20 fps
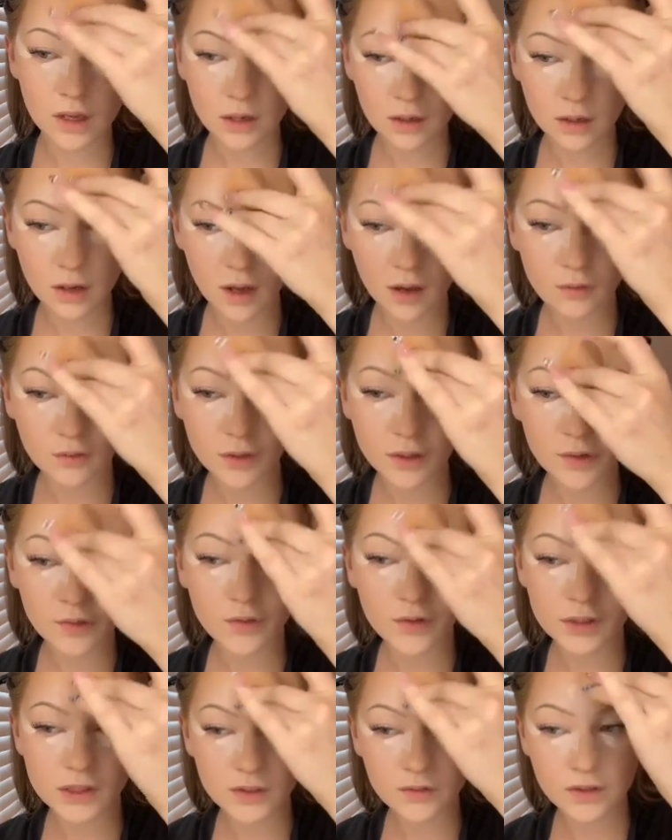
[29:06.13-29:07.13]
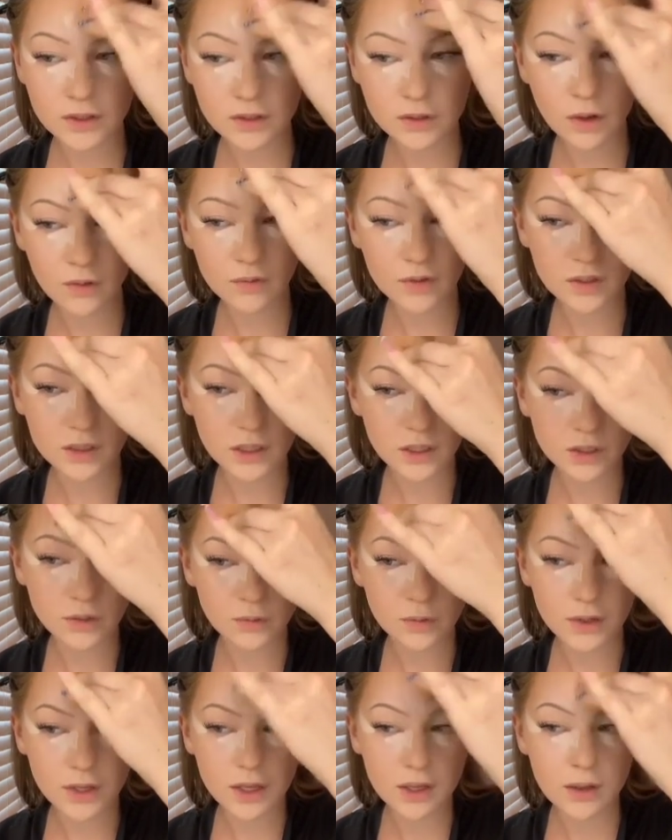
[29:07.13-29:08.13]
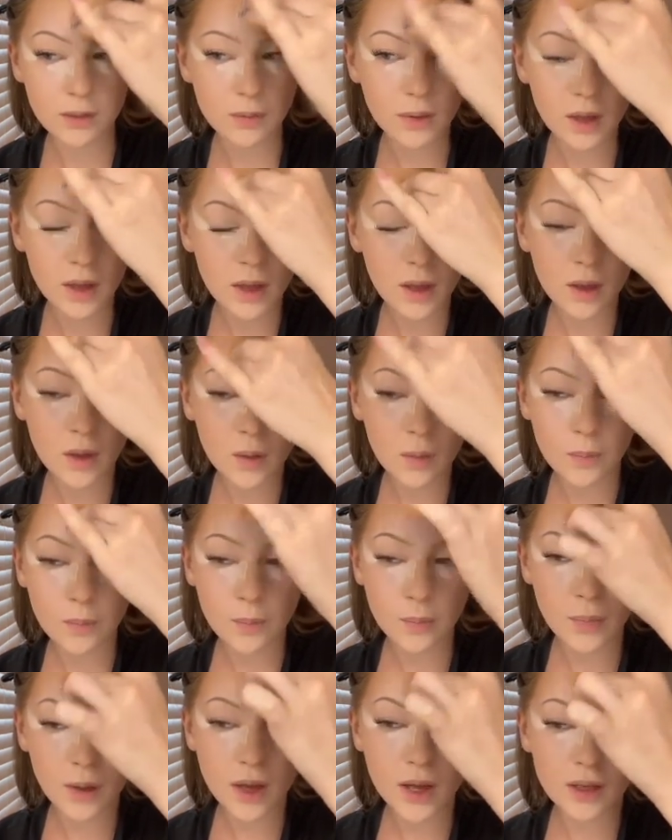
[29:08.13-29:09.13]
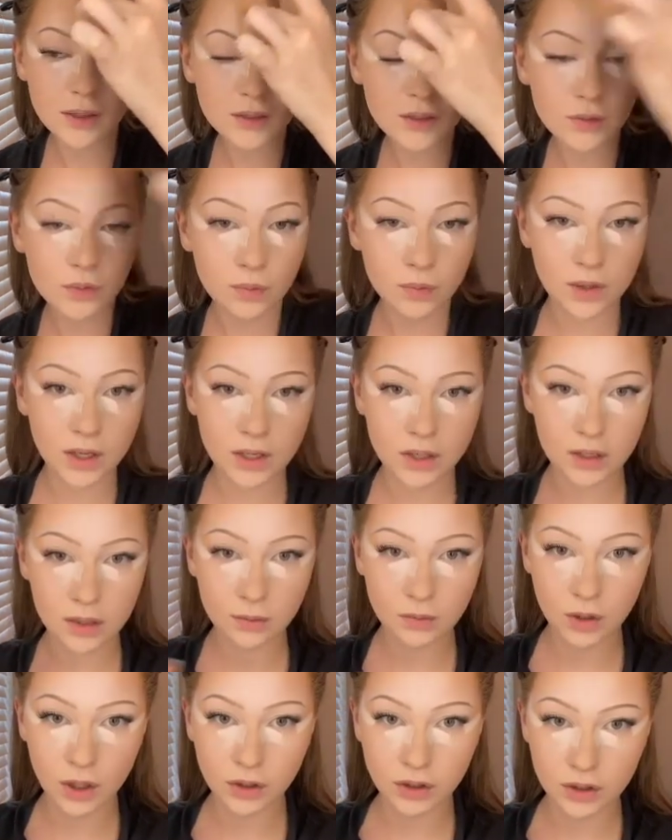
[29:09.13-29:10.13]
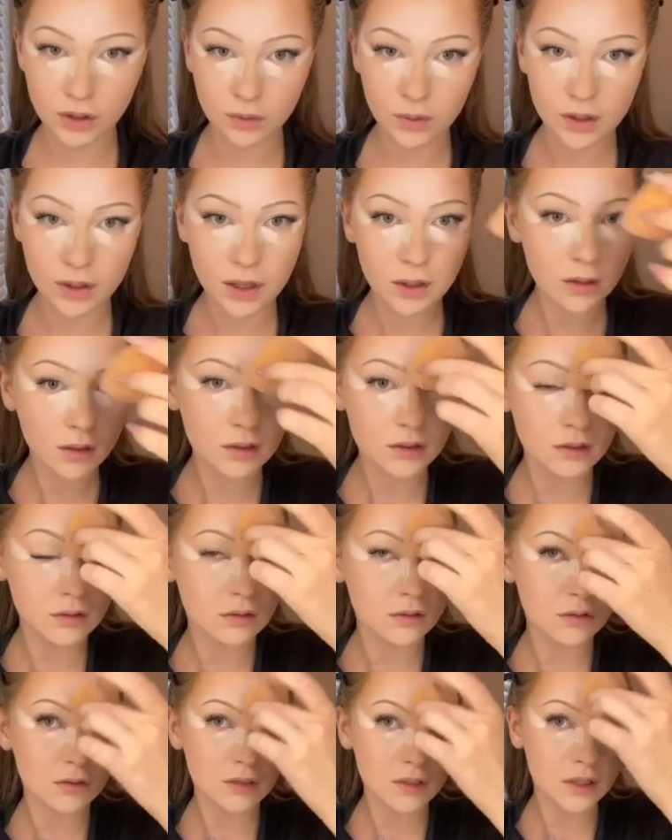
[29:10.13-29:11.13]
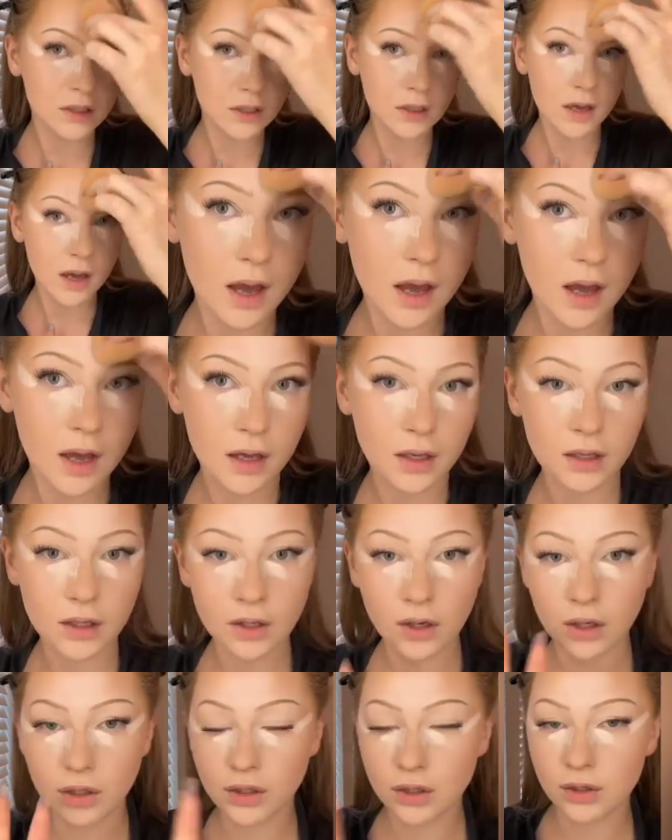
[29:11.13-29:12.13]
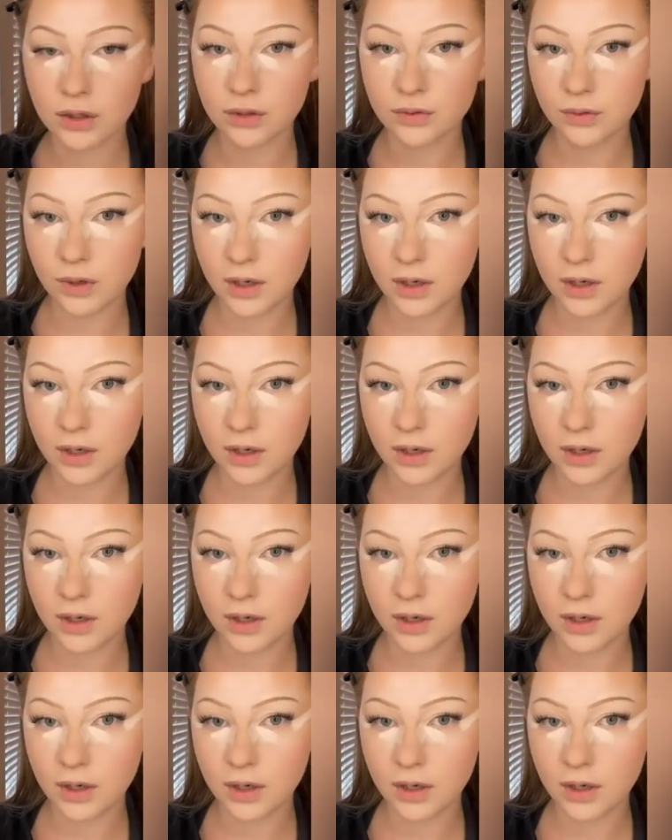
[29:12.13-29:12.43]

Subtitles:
and have like a face-to-face conversation with him, but we ended up not doing that because I was just like, I cannot do this right